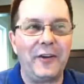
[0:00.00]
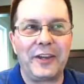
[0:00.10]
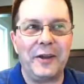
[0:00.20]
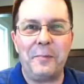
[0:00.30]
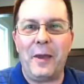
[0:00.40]

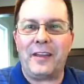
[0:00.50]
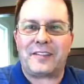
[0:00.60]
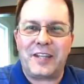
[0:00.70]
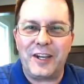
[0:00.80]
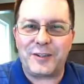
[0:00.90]
get a
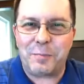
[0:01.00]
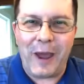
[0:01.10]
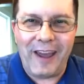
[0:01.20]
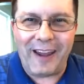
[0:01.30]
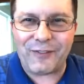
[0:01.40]
message
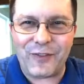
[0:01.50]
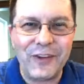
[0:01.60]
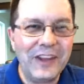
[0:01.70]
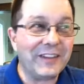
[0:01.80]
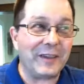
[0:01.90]
back
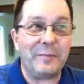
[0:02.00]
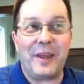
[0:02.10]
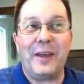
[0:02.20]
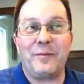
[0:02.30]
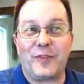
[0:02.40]

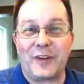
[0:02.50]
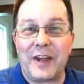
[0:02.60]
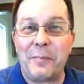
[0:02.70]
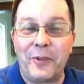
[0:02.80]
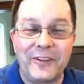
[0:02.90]
sometimes for a
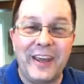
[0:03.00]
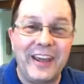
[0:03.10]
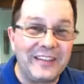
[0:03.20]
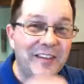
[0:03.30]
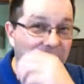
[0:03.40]
couple of
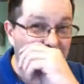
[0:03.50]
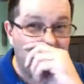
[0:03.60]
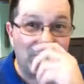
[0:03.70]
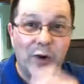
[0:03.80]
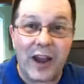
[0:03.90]
days if
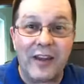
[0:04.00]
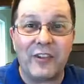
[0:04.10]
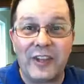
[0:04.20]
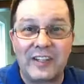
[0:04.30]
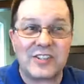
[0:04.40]
she's
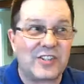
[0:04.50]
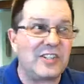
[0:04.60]
traveling, because she